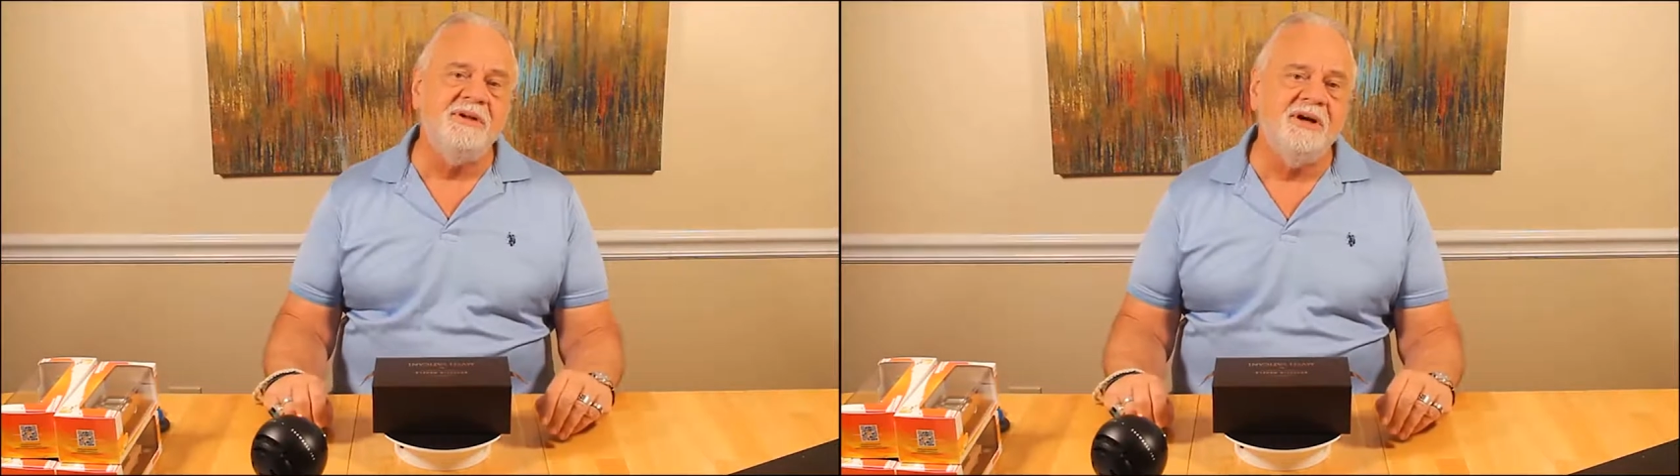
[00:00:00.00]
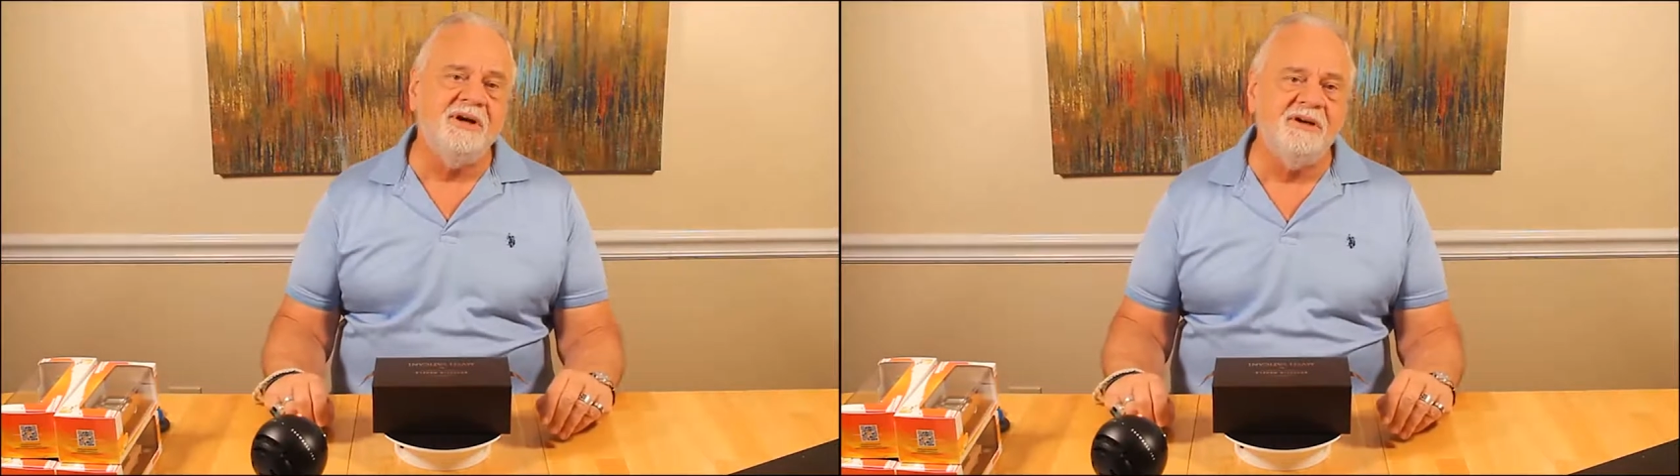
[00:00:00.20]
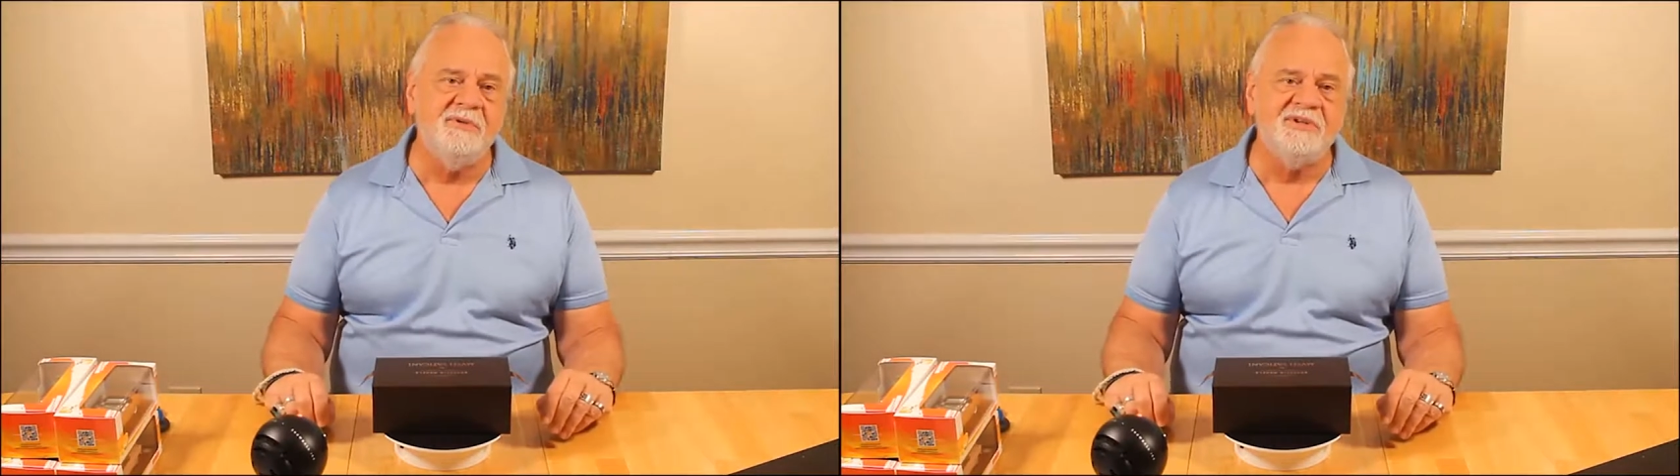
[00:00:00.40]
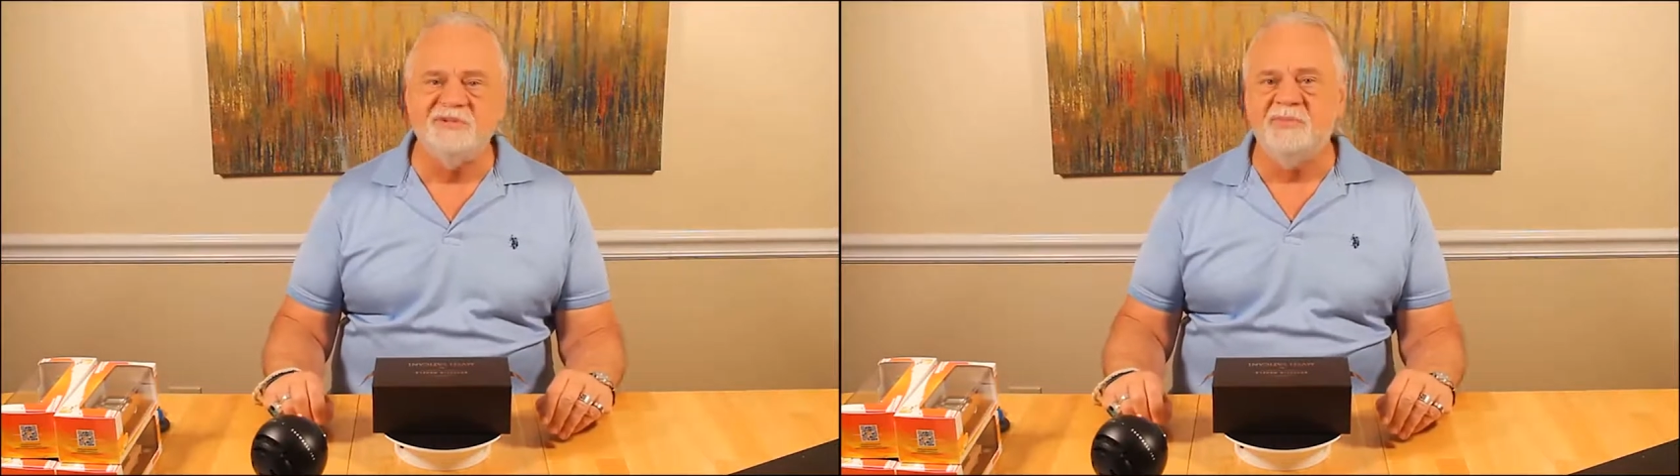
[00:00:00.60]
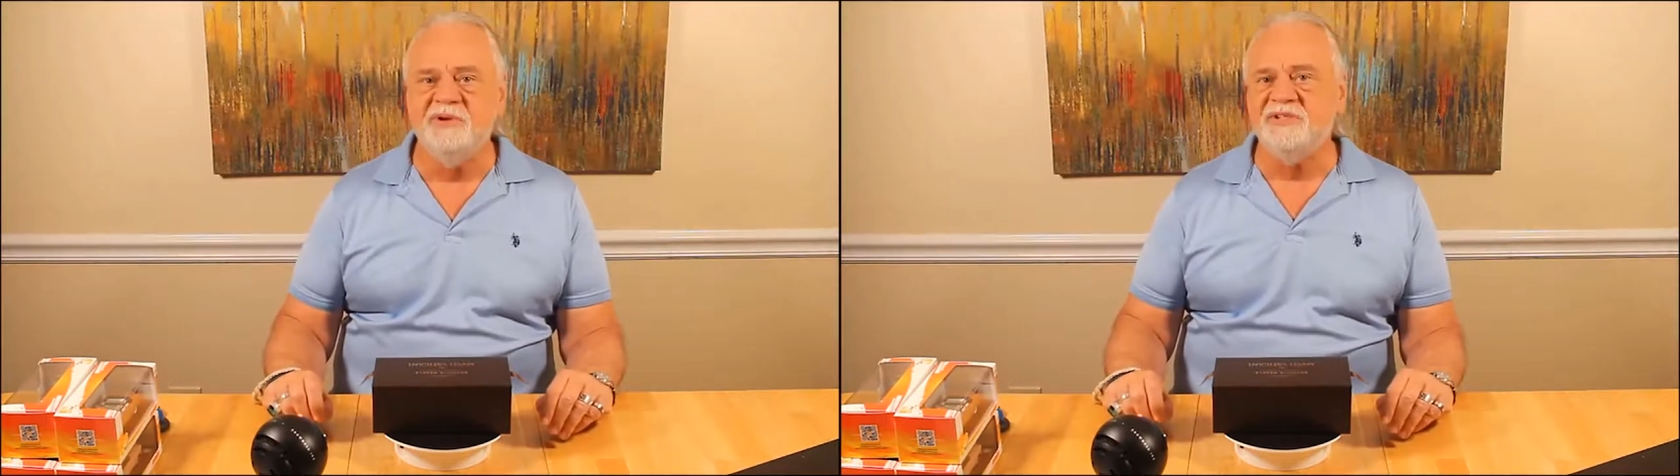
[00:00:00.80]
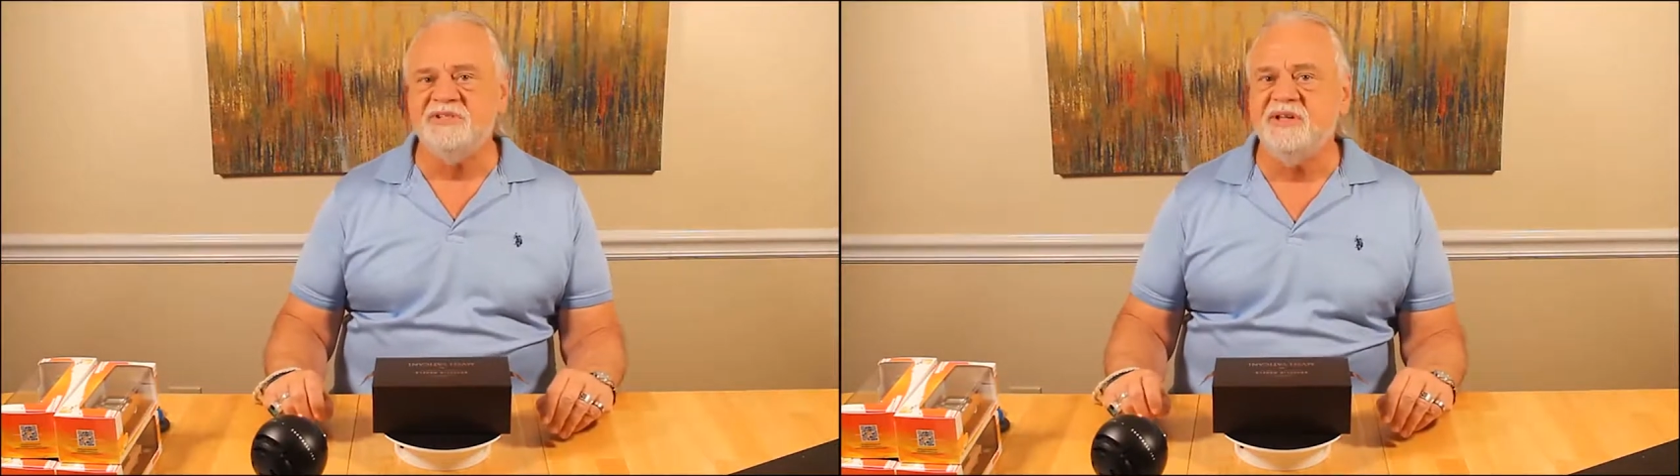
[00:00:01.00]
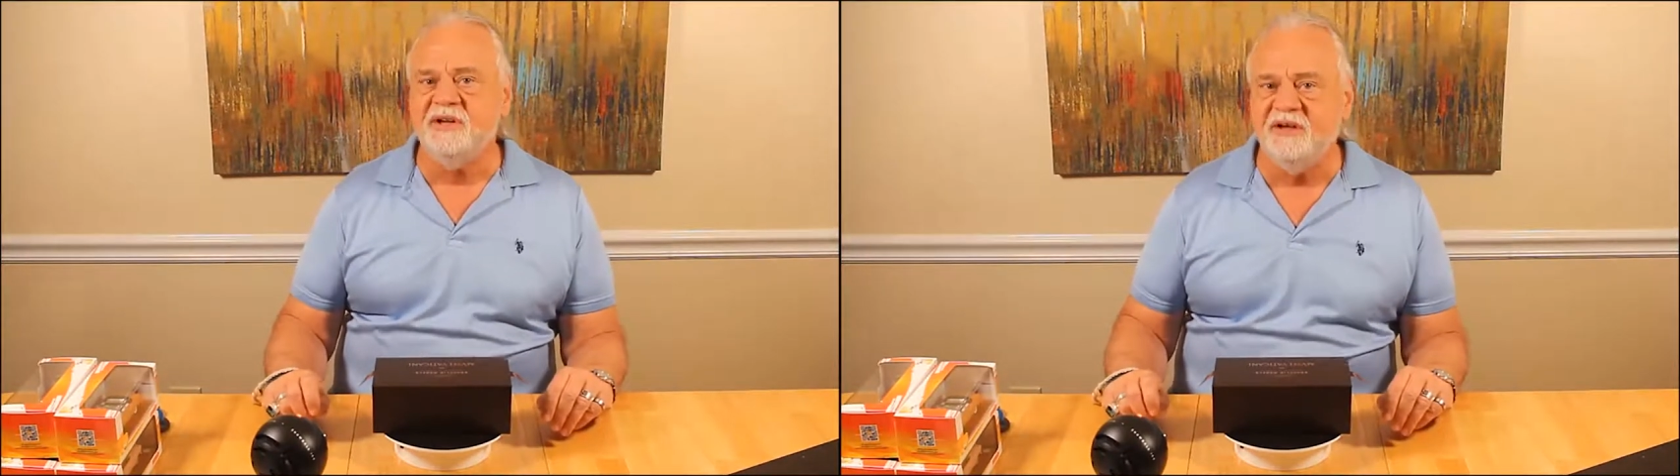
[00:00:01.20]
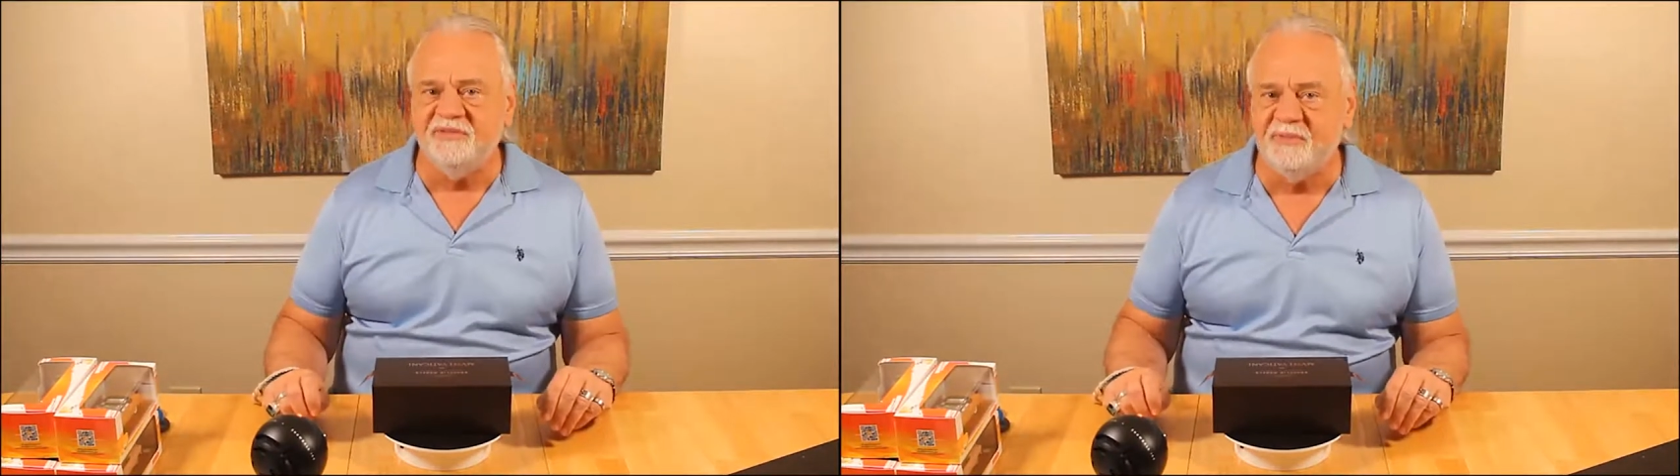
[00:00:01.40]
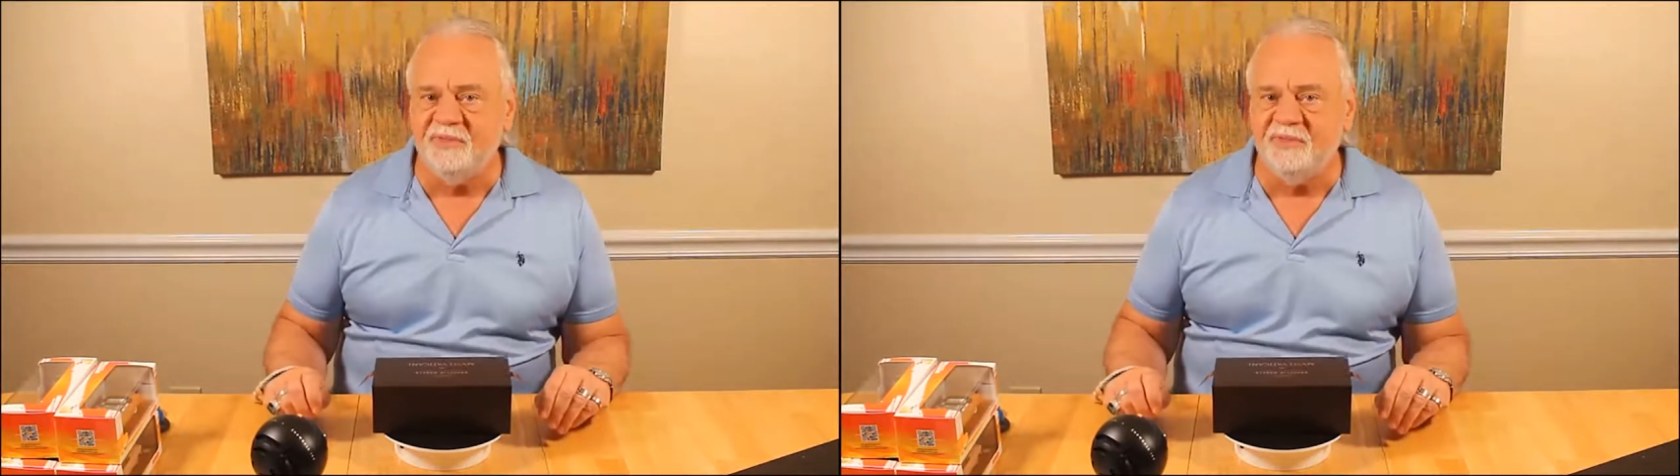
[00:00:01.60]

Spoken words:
who was supposed to set off a